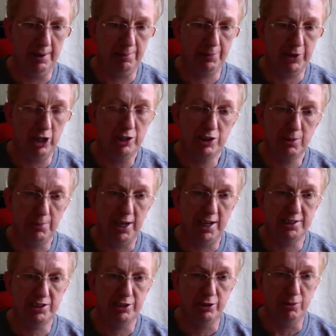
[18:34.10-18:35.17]
Dutch
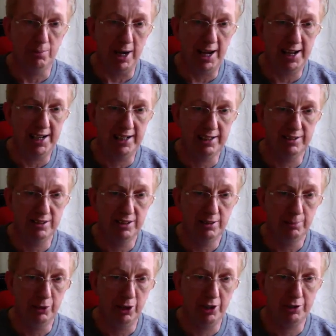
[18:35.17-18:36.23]
ambassador Mike
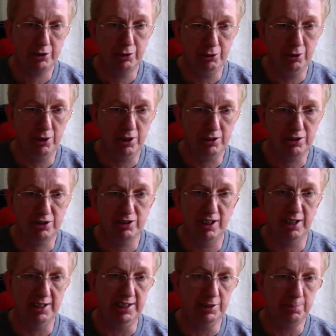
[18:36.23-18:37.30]
brought to us,
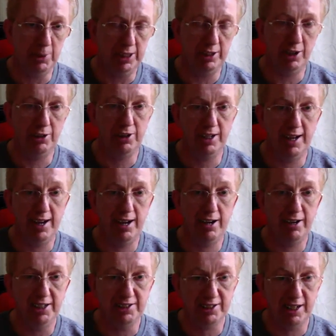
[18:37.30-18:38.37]
and he's been out there.
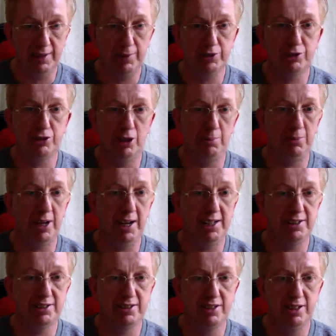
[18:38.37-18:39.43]
He's given us some
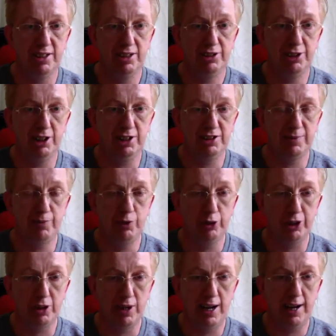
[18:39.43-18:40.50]
nice
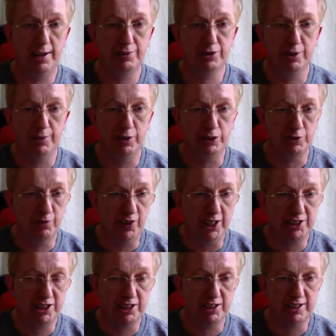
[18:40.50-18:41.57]
photographs of his
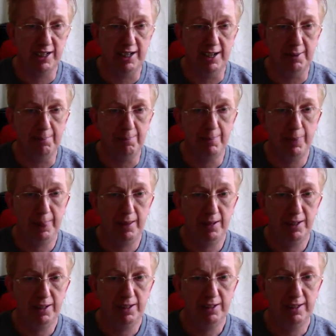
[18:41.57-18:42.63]
visit.
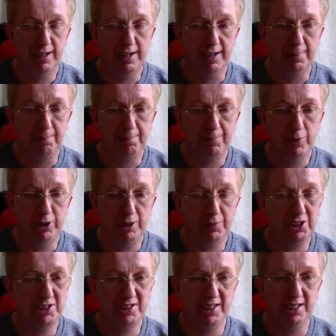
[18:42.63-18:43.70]
Whenever
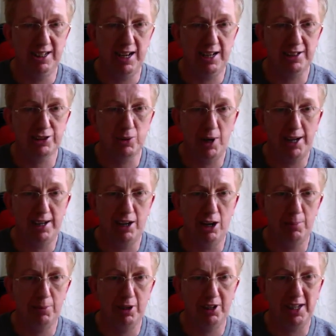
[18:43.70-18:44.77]
you see that, it's quite a
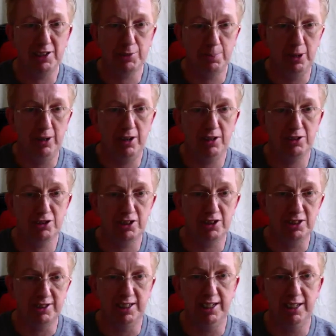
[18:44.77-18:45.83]
humbling experience to
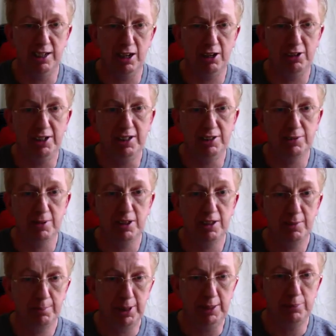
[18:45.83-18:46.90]
see how these
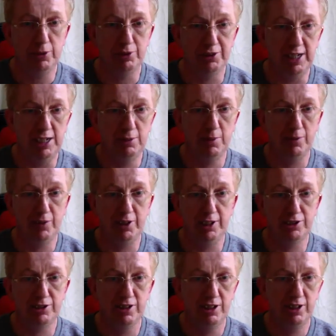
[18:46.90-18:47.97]
people deal with
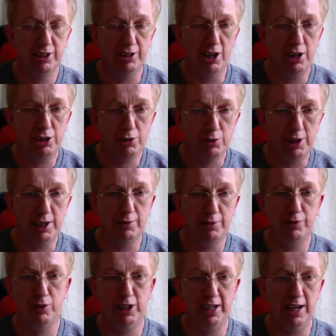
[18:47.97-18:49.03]
this and how
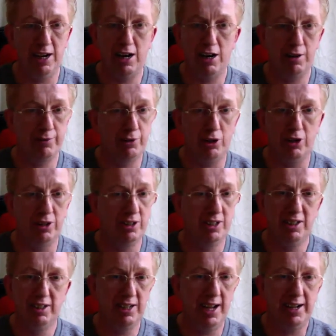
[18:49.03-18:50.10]
grateful they are for
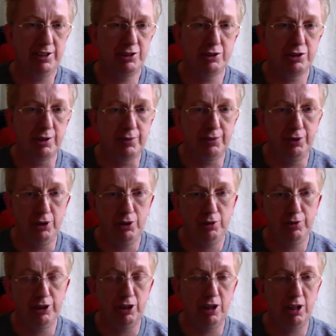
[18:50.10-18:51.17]
just a few
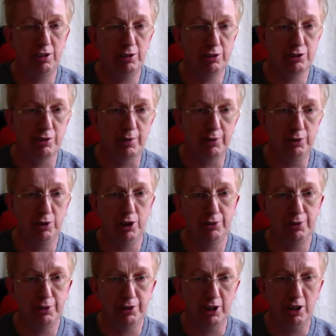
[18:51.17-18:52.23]
dollars or a few
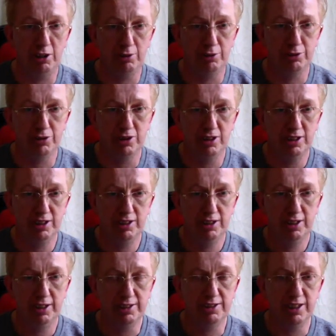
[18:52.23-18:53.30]
$100s.
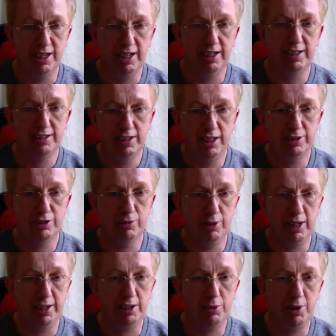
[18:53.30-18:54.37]
It's
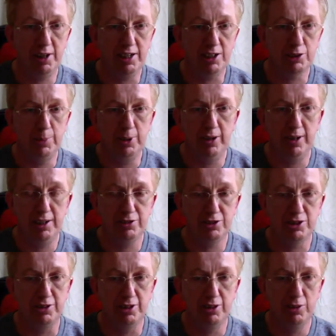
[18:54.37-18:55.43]
really a great experience,
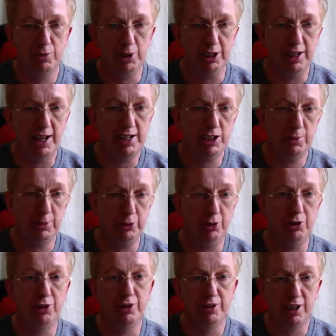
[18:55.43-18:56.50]
and we'd like to be
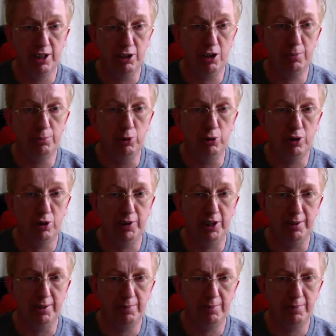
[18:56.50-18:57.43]
doing a lot more of it.